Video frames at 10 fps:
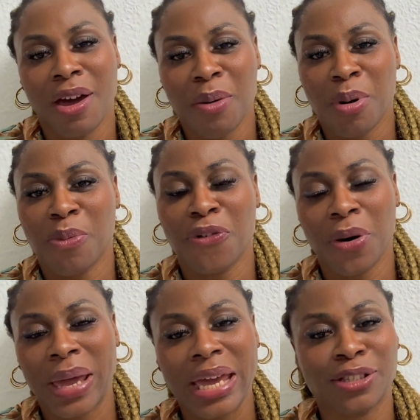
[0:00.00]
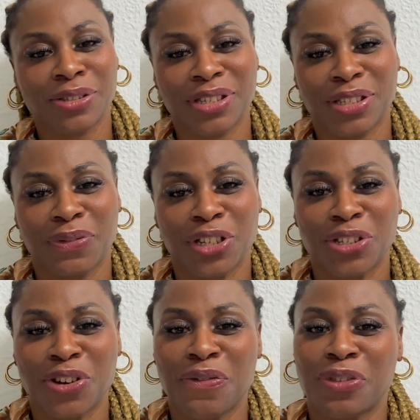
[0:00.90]
But before I get into this
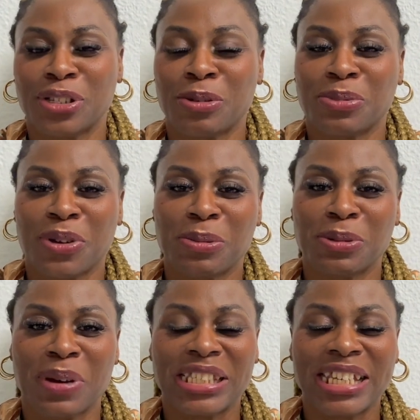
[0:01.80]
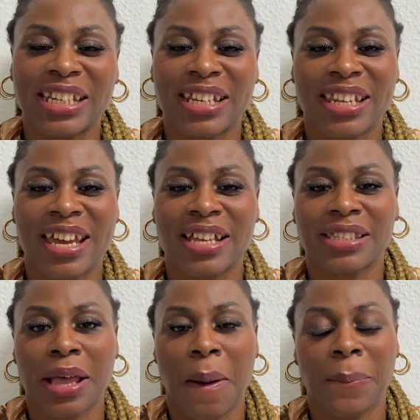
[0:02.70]
video, if you've not subscribed to my channel
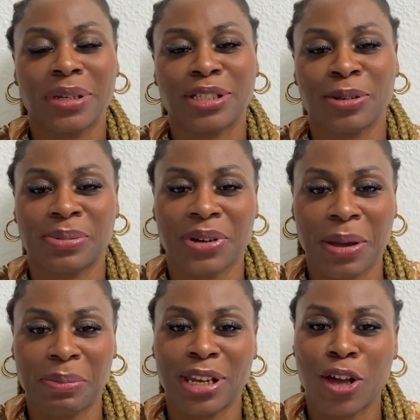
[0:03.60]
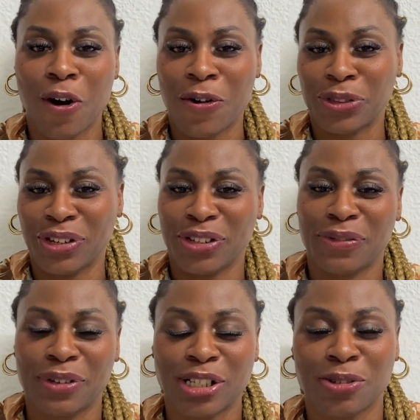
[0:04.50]
yet, please subscribe, click on the
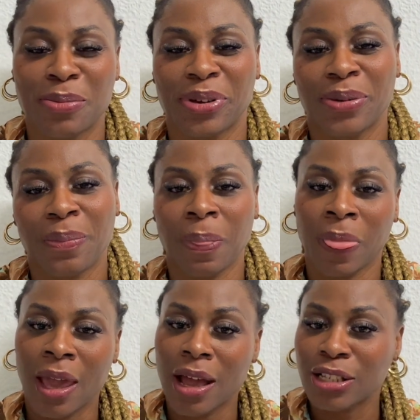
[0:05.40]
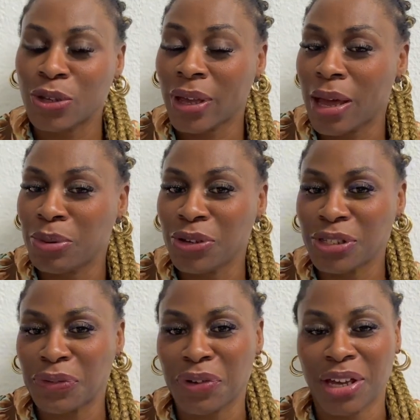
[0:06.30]
notification bell so you can be
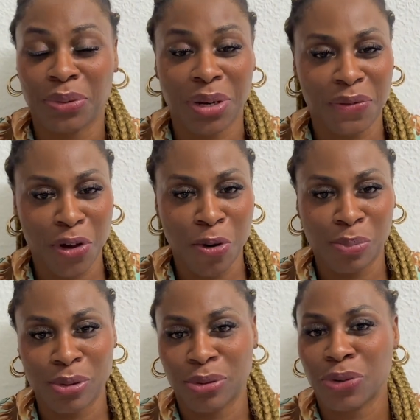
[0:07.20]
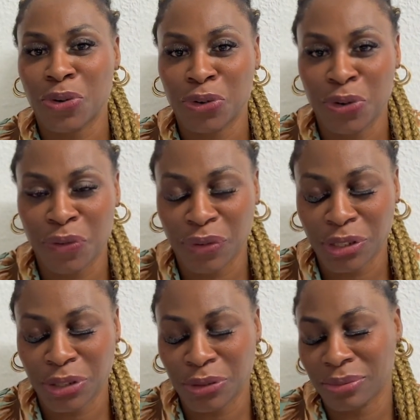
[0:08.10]
notified whenever I upload a new
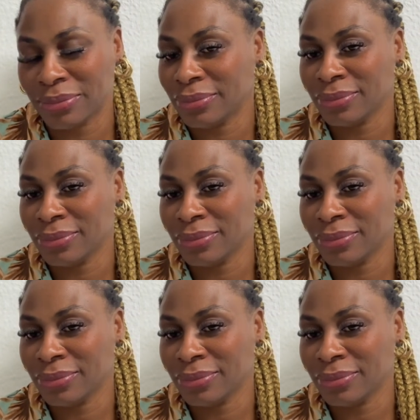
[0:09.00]
video.